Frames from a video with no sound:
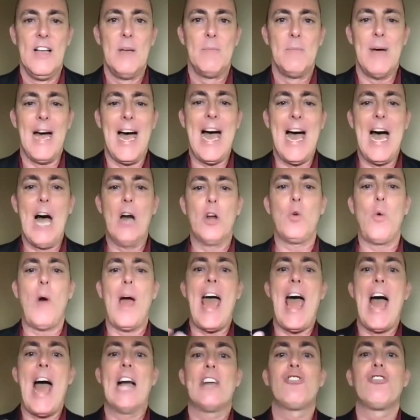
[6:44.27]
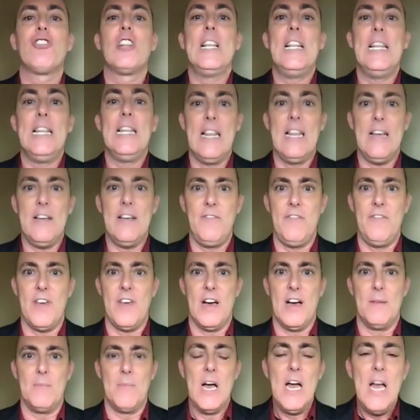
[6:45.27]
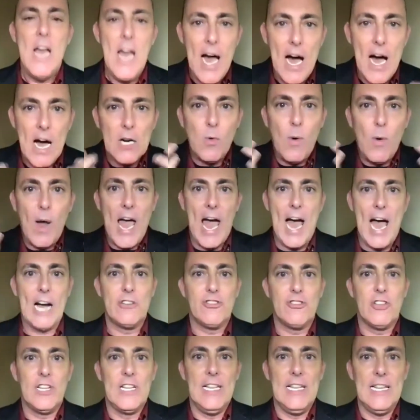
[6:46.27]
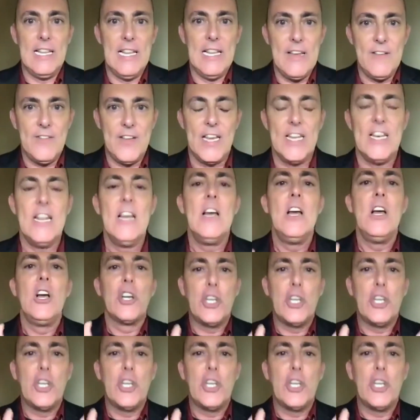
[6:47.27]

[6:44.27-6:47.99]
but how do I actually live them? How do I actually live it?